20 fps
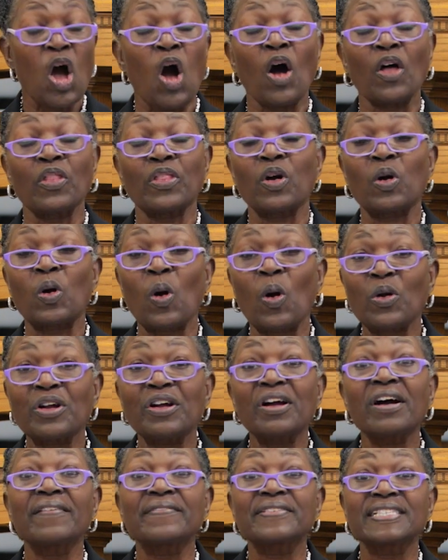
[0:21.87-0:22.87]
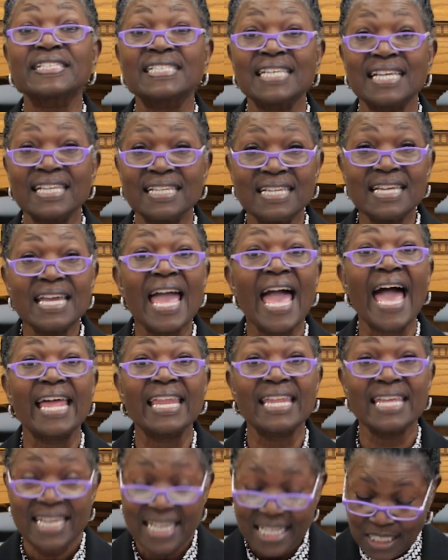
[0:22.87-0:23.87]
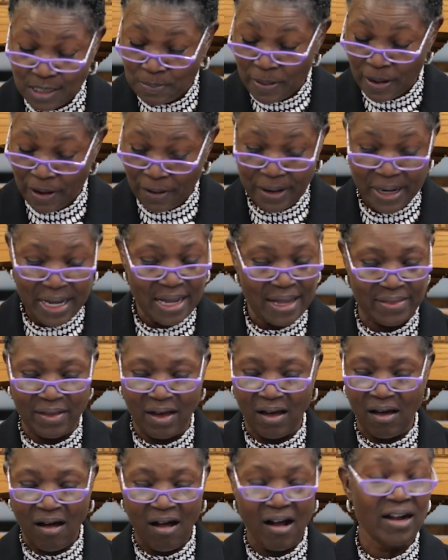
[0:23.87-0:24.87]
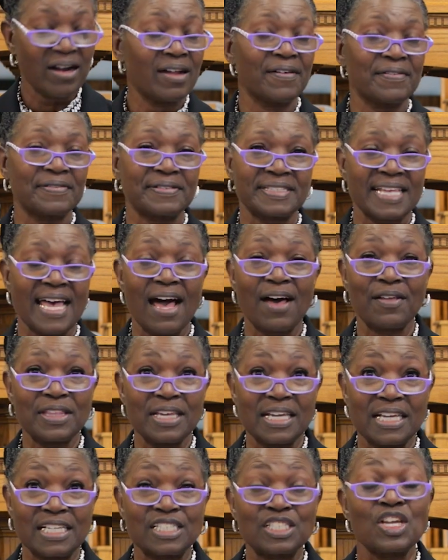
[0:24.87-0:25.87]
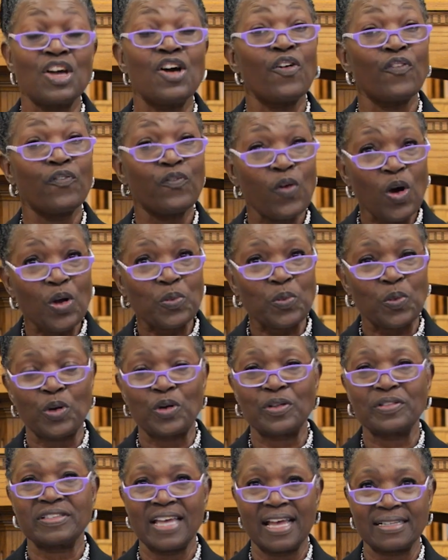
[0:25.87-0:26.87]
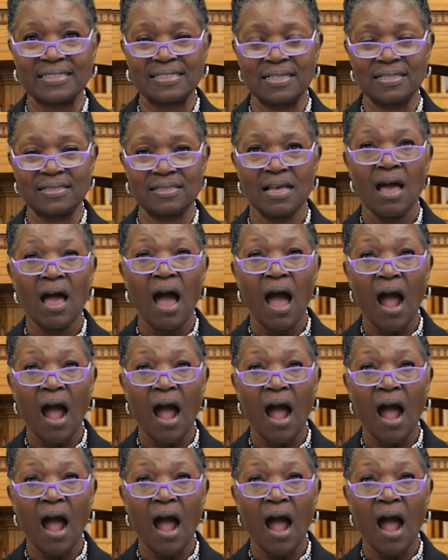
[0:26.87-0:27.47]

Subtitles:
on the corner of Sydney at East Berry in the heart of Southeast Fort Worth, Texas.